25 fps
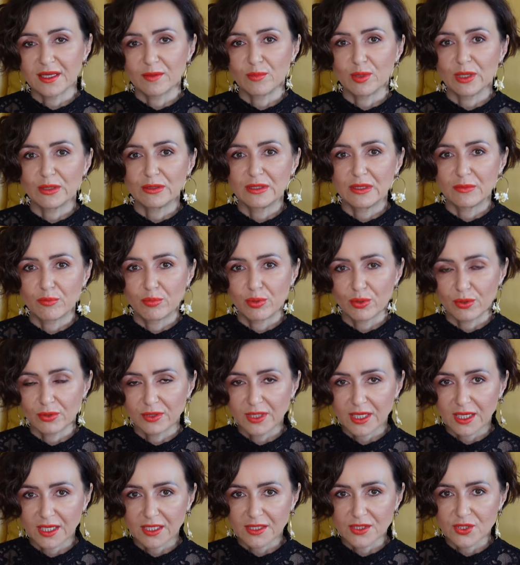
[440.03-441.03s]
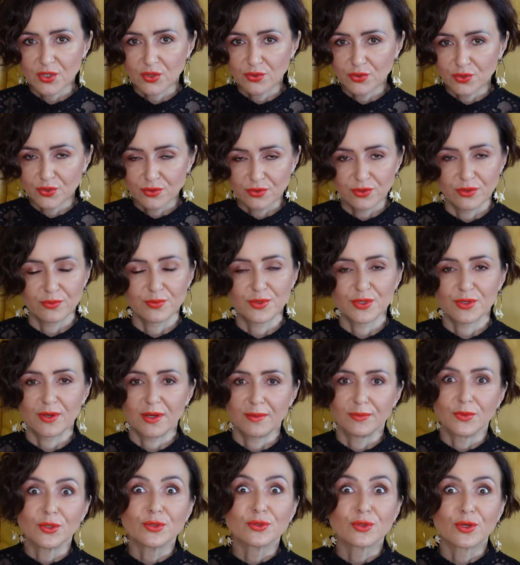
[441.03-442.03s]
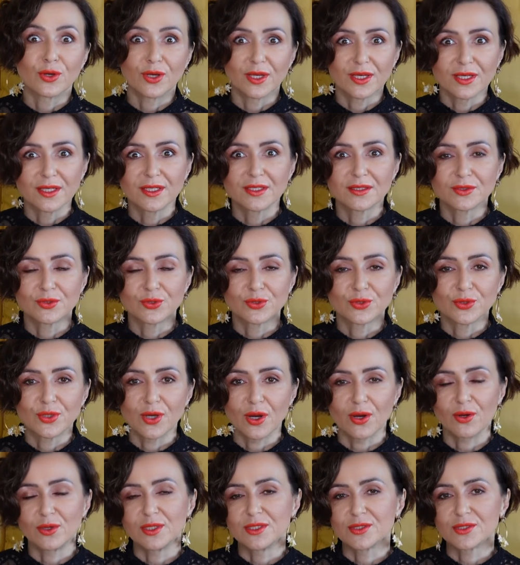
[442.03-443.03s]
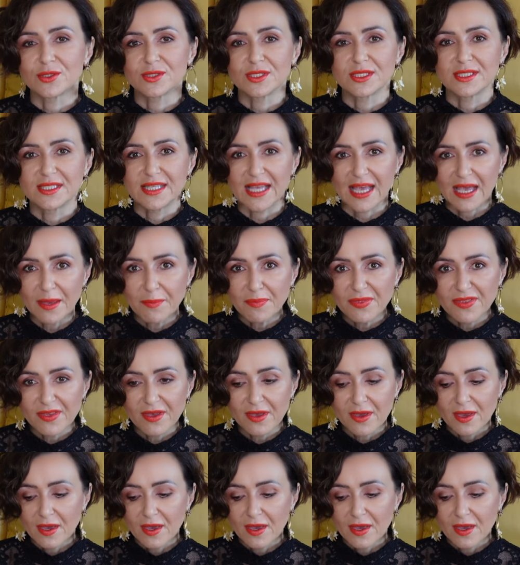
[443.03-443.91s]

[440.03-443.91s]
about the products on YouTube, so I'm not going to go into the depth,